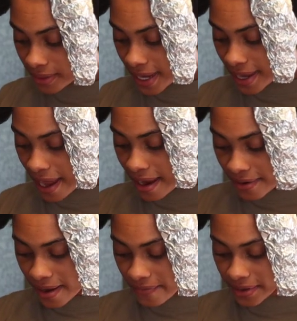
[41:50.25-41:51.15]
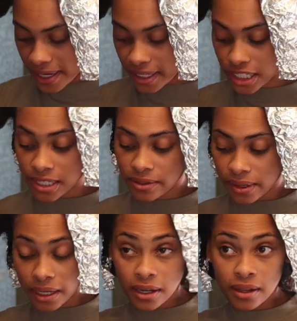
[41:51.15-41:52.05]
Like I feel like a cheat
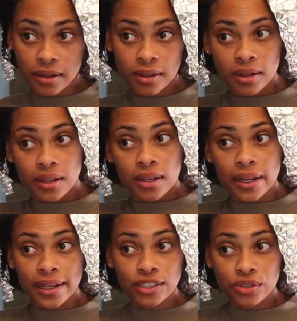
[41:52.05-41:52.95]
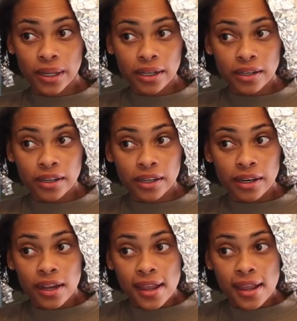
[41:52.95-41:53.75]
right now, like a traitor.